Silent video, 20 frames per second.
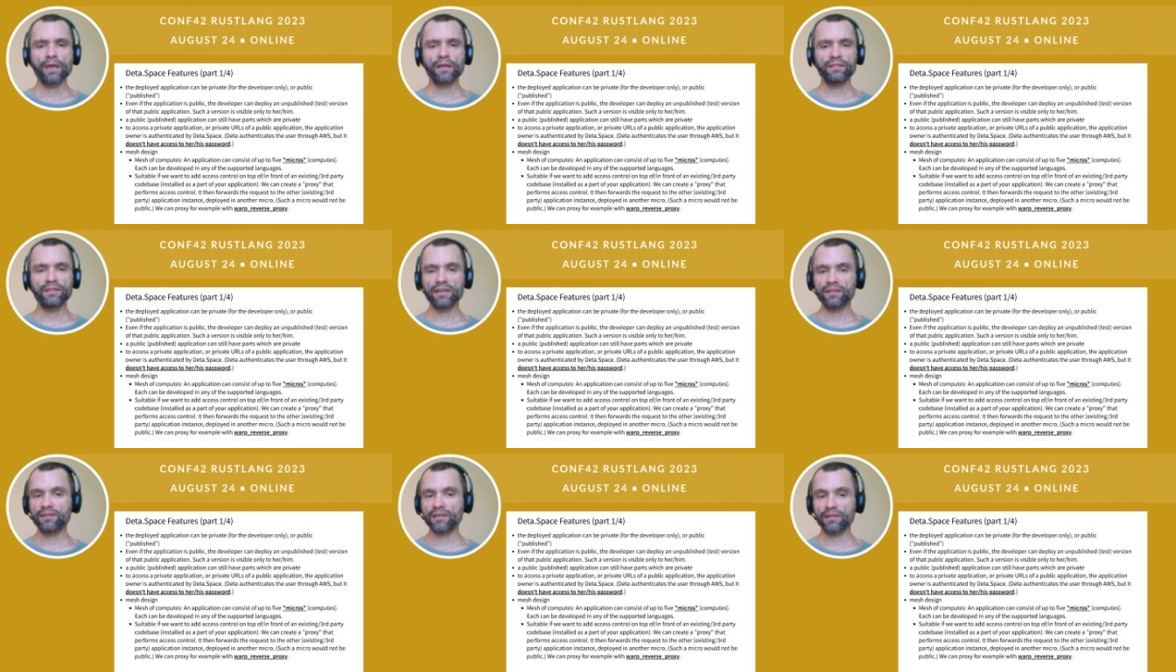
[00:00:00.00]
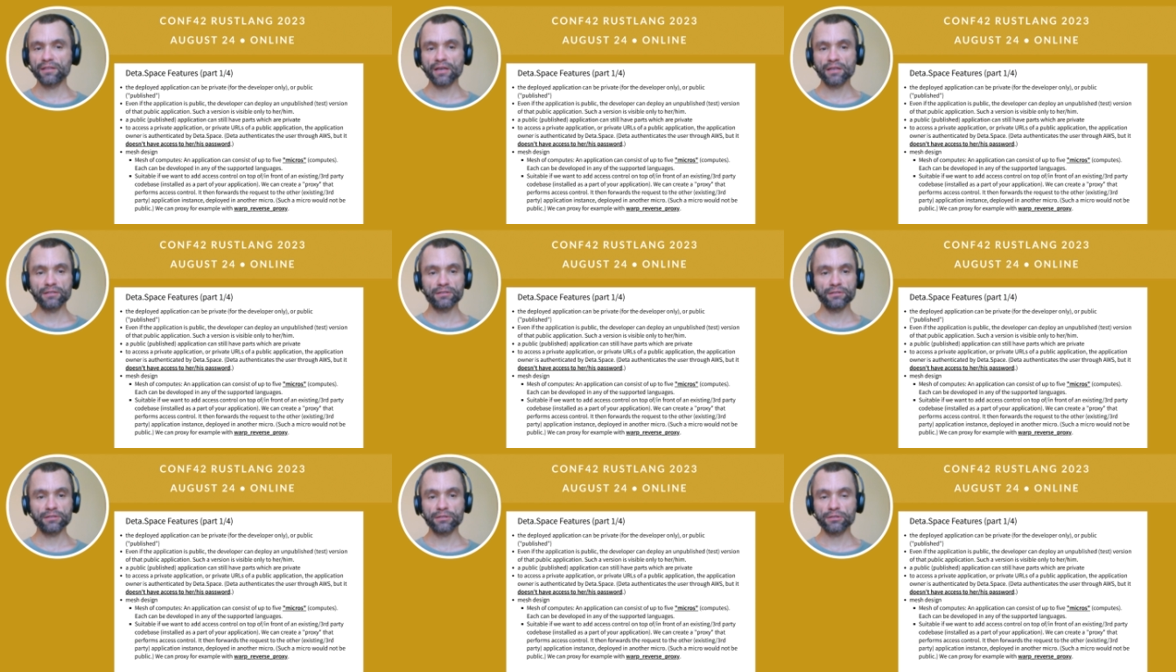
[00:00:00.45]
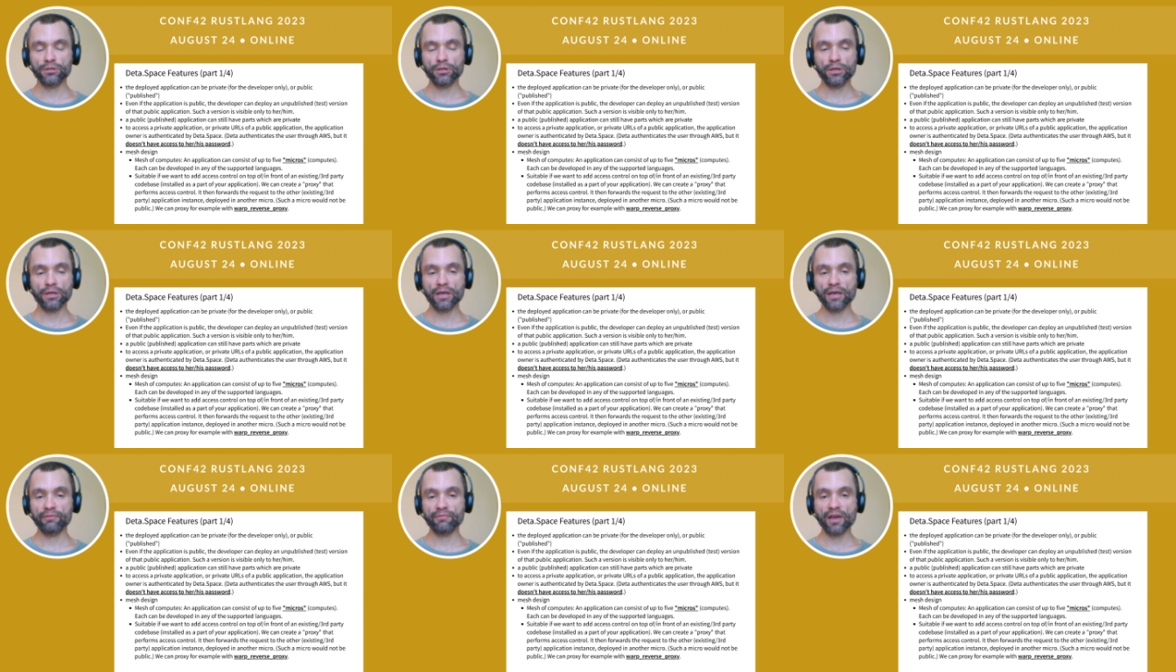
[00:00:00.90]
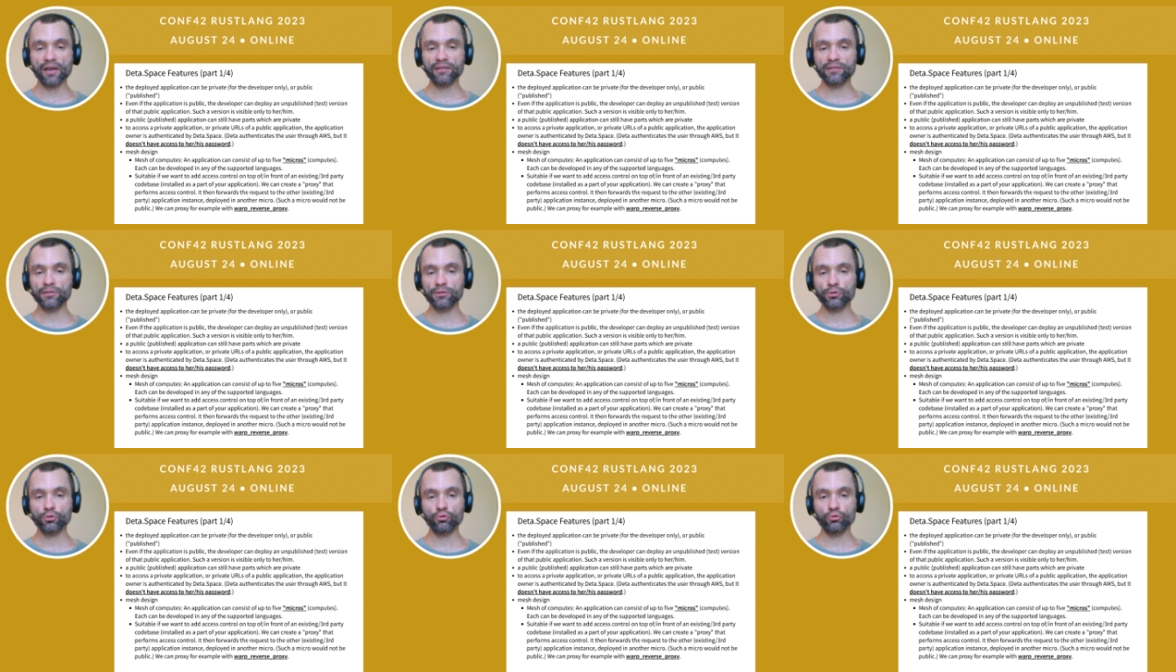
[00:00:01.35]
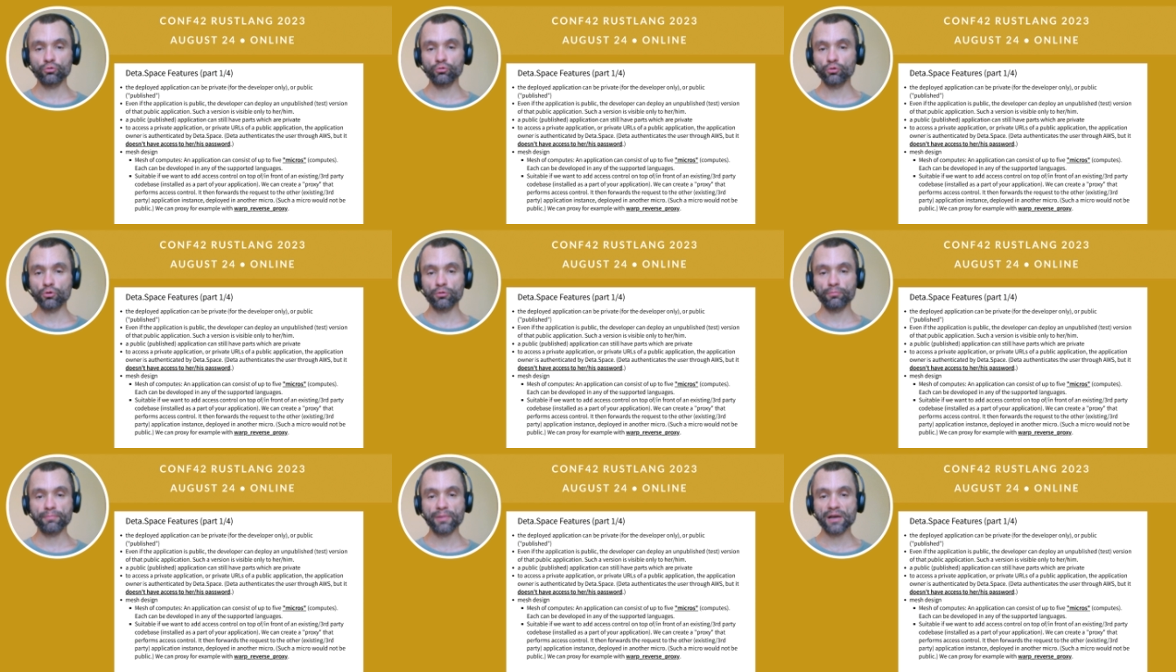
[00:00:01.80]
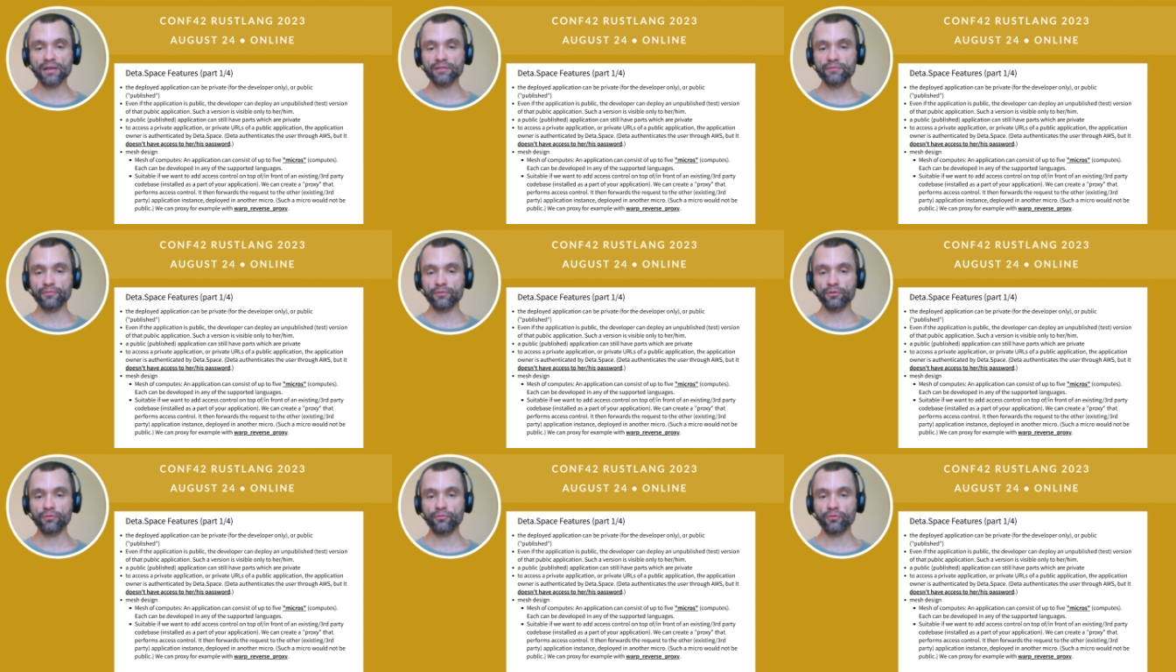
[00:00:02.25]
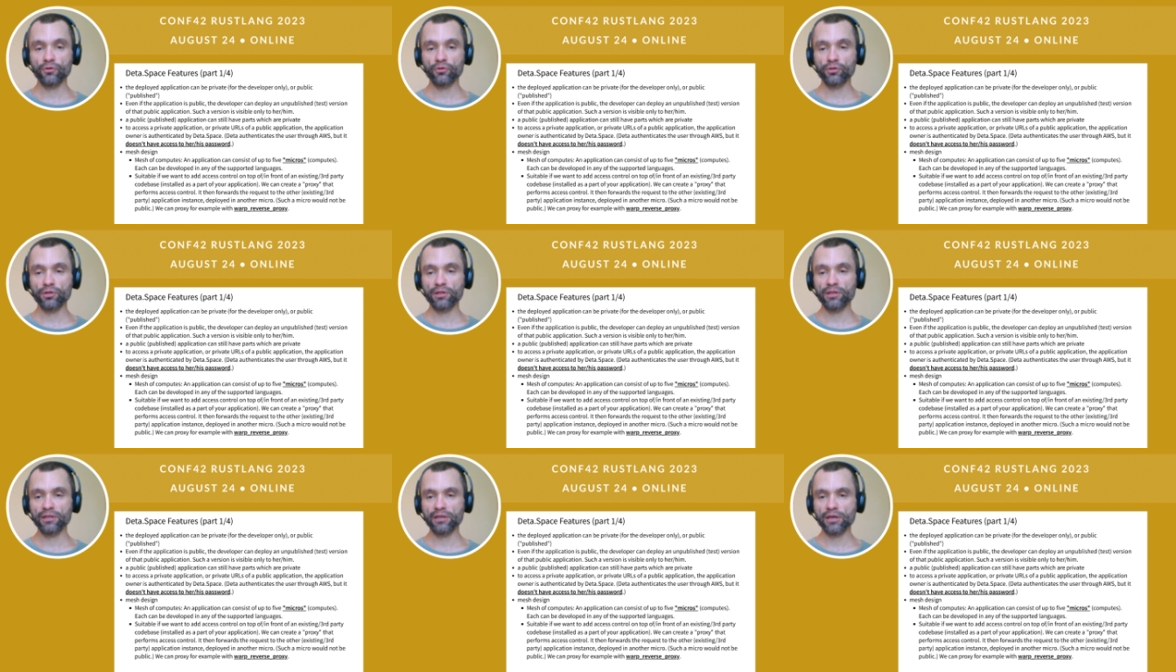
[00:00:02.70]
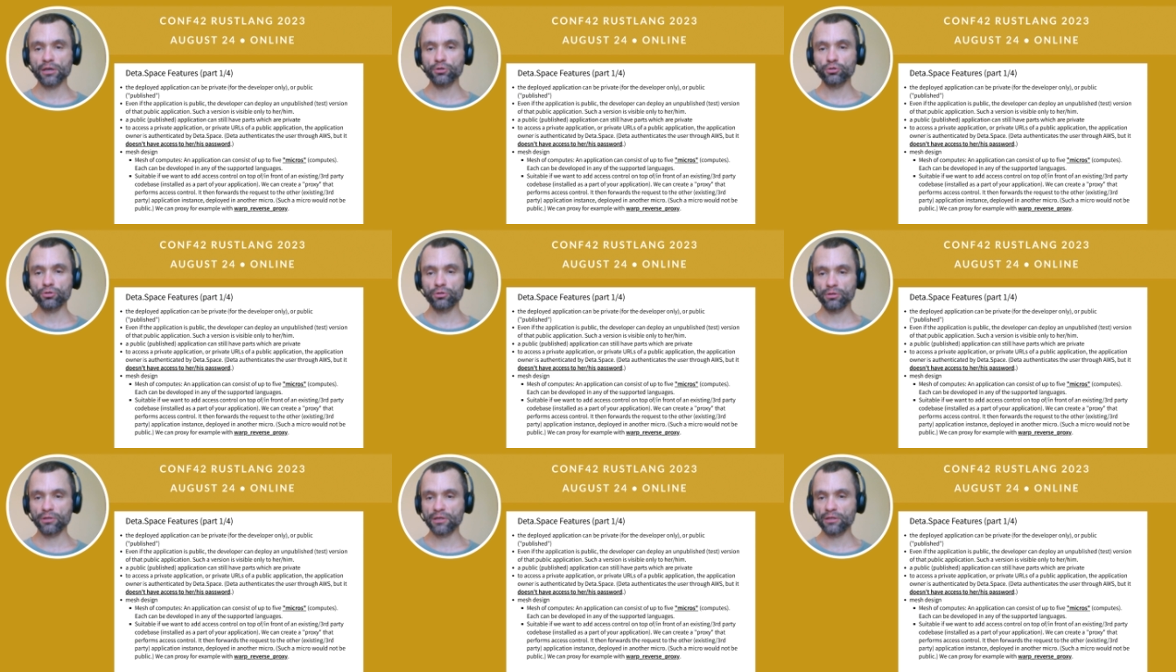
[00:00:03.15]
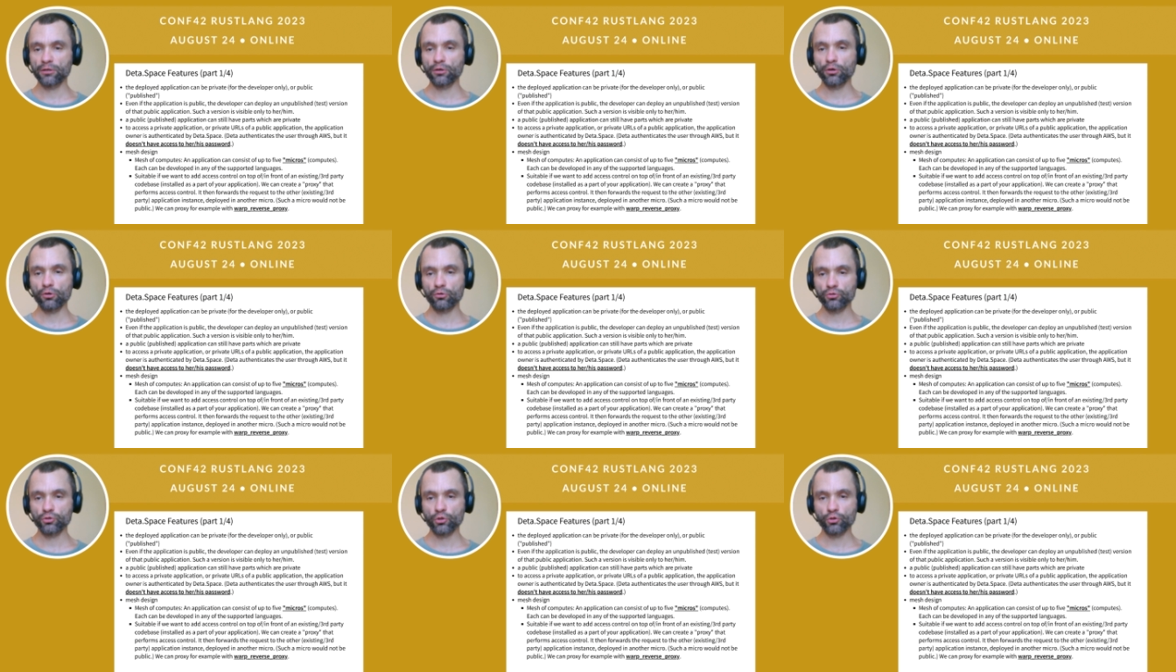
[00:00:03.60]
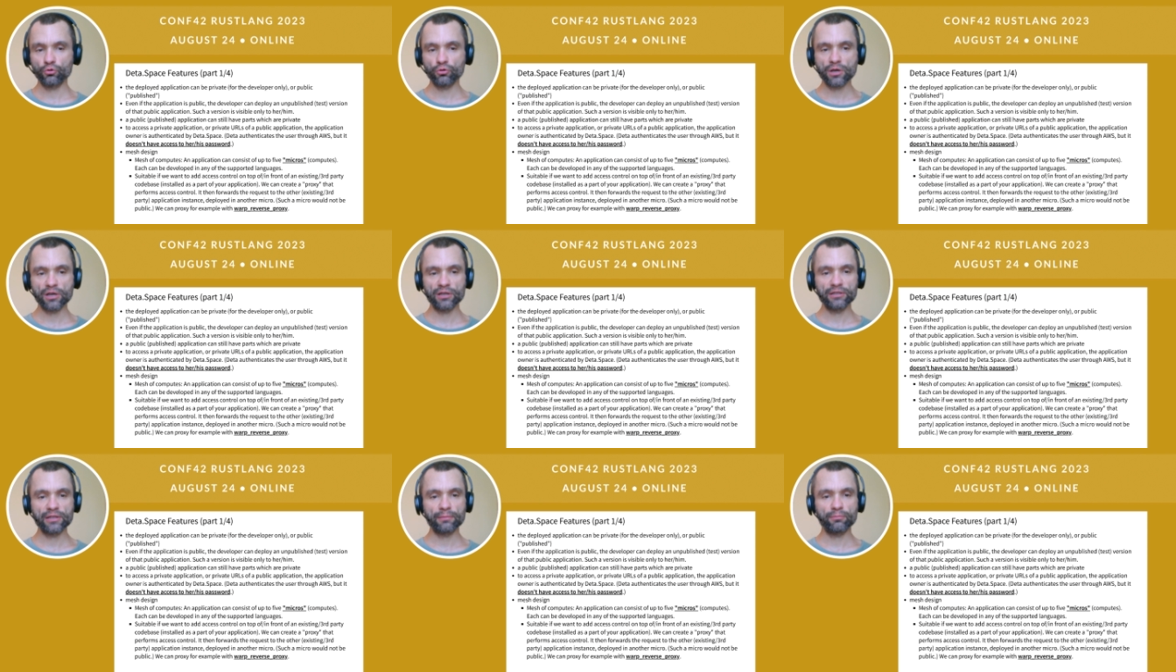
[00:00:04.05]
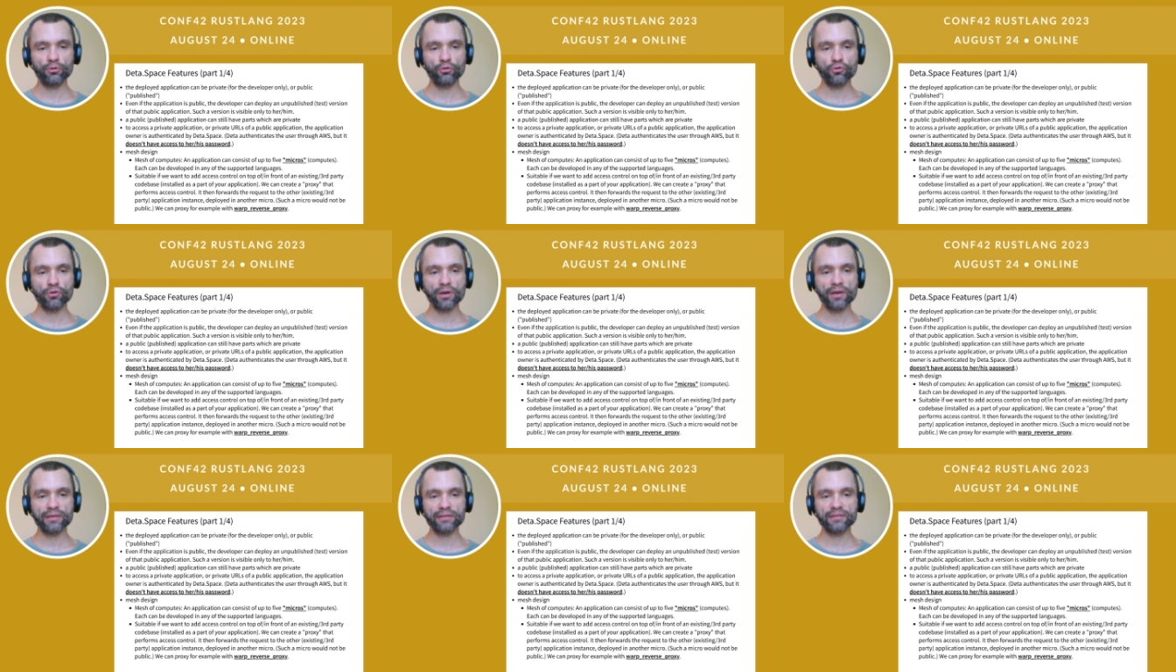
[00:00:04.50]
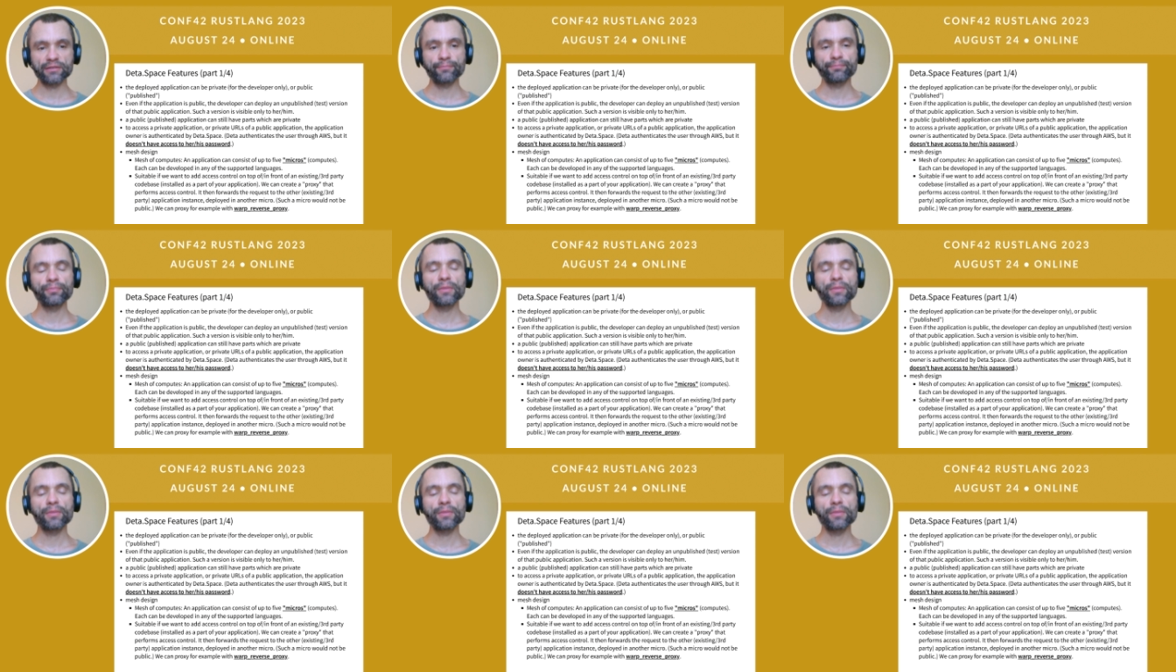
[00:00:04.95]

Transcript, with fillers: Deta doesn't have access to your password for authentication. That goes through A W S.